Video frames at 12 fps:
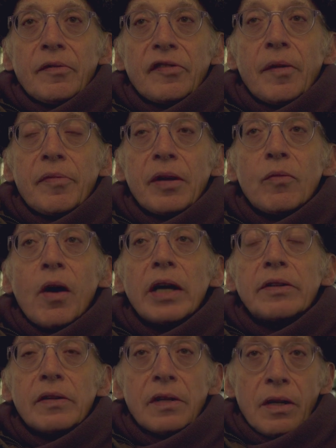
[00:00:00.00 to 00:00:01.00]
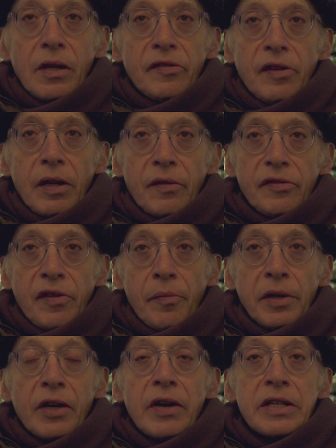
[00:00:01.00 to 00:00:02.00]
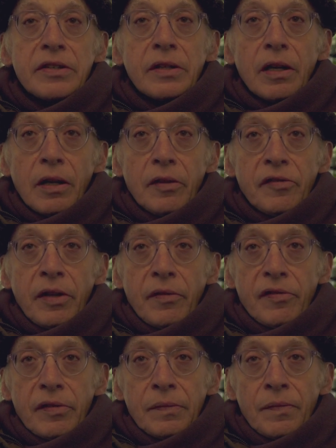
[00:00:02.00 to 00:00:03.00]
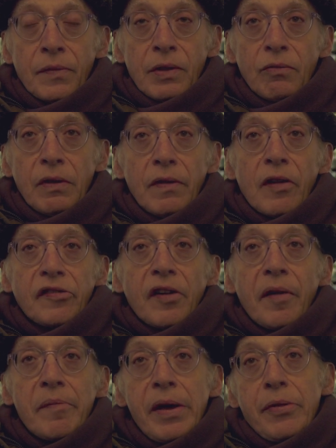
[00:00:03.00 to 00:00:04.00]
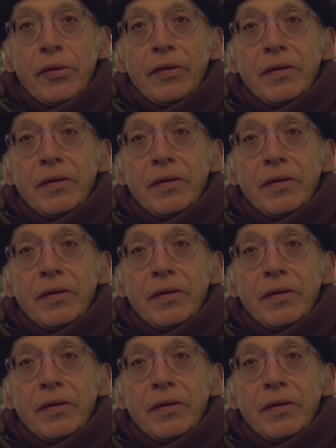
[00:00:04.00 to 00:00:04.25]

something wider than ourselves, something greater than ourselves. We've lost our myth.